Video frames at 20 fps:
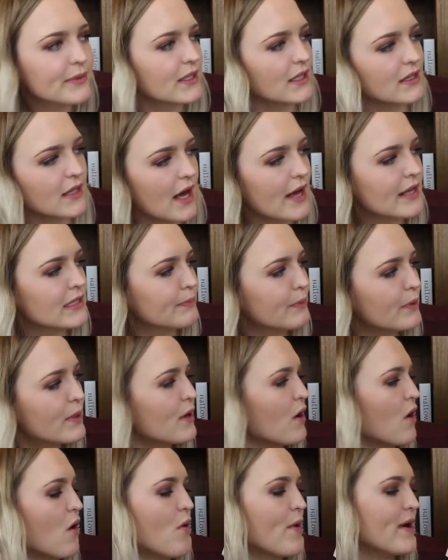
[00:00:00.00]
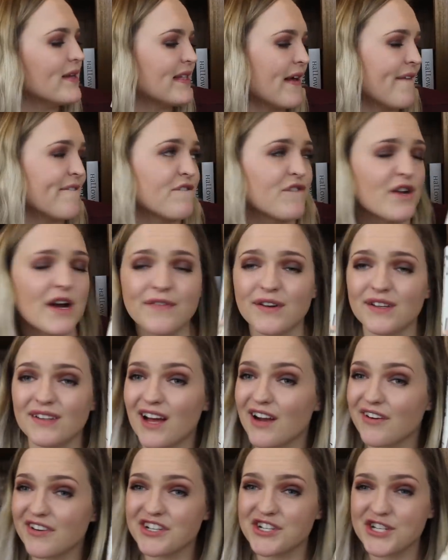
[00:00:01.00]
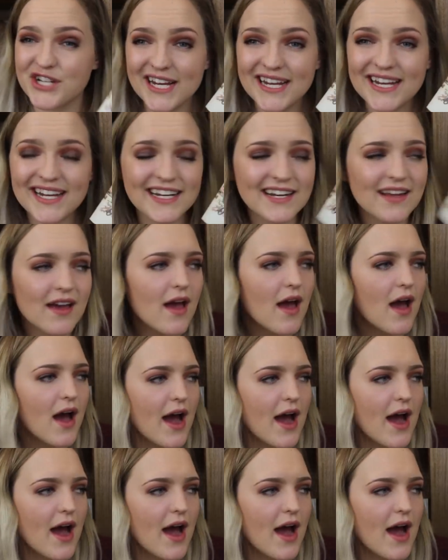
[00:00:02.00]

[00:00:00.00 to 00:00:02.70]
with the last book, Always and Forever Lara Jean.